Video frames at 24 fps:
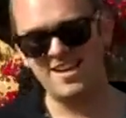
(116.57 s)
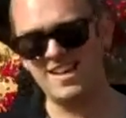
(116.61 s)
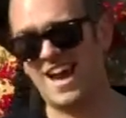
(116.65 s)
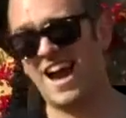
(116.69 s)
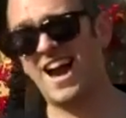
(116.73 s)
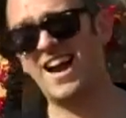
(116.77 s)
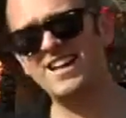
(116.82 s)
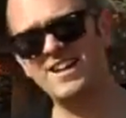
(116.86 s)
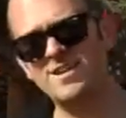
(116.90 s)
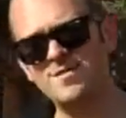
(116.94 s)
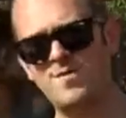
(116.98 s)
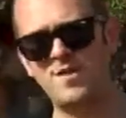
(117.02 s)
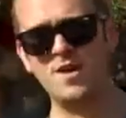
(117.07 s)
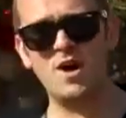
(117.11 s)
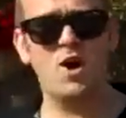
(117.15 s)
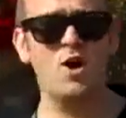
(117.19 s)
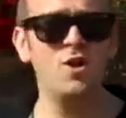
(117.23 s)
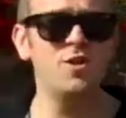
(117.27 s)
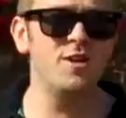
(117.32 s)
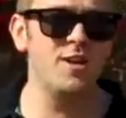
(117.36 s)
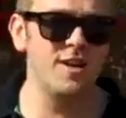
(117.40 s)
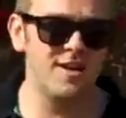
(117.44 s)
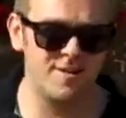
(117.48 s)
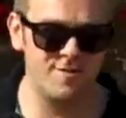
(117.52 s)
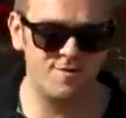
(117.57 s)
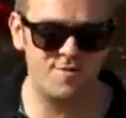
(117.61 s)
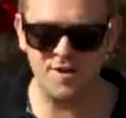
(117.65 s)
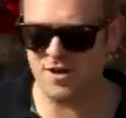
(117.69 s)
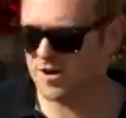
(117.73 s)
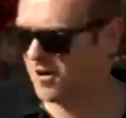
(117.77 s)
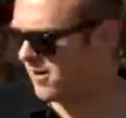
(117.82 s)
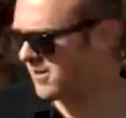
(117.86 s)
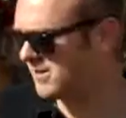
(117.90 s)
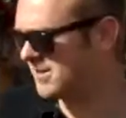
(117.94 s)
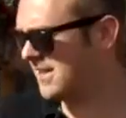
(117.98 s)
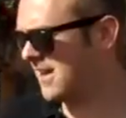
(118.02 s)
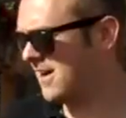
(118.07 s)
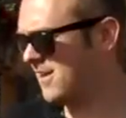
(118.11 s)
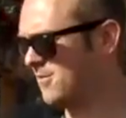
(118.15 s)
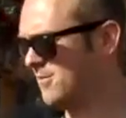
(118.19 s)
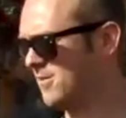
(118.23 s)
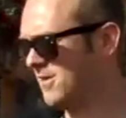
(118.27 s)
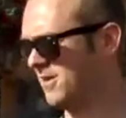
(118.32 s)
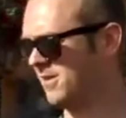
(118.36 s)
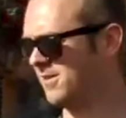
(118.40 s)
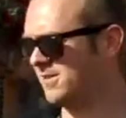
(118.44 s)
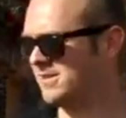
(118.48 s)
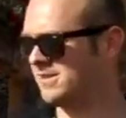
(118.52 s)
kind of the onion of the cocktail
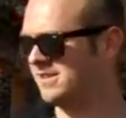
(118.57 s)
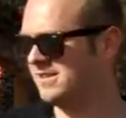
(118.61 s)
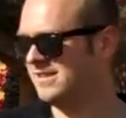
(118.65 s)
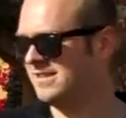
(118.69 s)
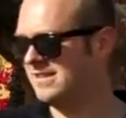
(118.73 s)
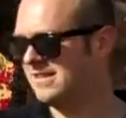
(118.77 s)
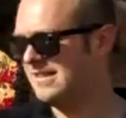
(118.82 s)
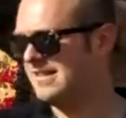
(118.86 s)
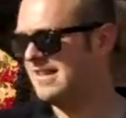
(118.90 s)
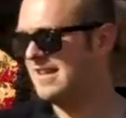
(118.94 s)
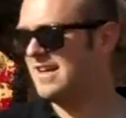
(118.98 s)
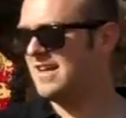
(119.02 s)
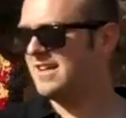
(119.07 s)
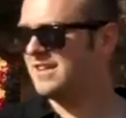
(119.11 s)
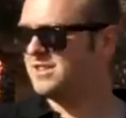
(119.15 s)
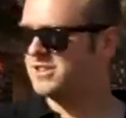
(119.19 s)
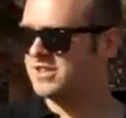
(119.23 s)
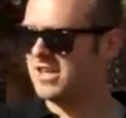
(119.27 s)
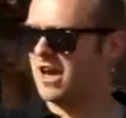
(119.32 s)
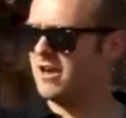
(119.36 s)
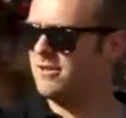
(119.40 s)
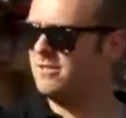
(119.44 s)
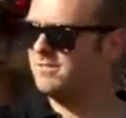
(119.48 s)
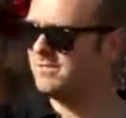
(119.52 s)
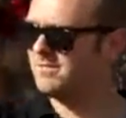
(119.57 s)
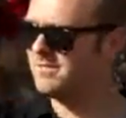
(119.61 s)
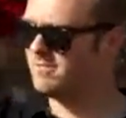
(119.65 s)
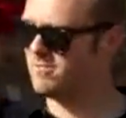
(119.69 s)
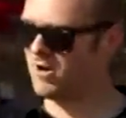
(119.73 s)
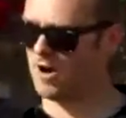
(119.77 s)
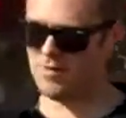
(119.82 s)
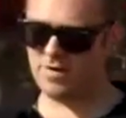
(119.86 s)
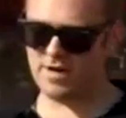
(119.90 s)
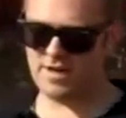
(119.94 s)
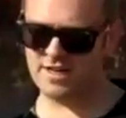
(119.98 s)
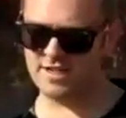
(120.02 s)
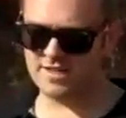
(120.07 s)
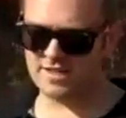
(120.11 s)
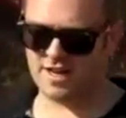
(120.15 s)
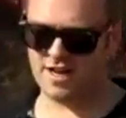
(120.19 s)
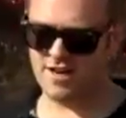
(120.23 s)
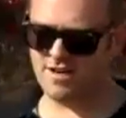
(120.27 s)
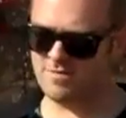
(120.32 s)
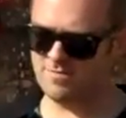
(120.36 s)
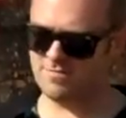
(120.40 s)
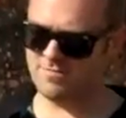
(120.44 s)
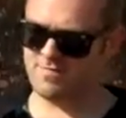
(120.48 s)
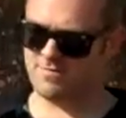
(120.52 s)
world. So what we're going to
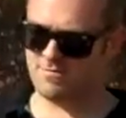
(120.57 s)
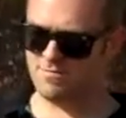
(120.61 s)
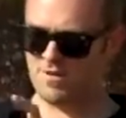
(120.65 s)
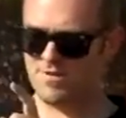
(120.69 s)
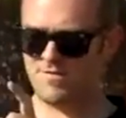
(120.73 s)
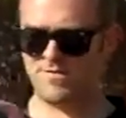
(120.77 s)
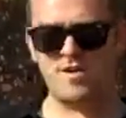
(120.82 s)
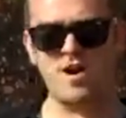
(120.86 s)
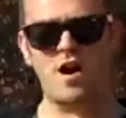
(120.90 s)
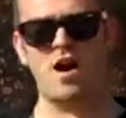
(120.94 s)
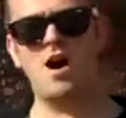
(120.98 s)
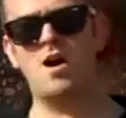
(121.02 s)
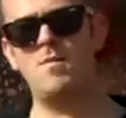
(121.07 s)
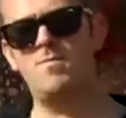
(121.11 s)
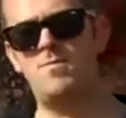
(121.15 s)
do, we've got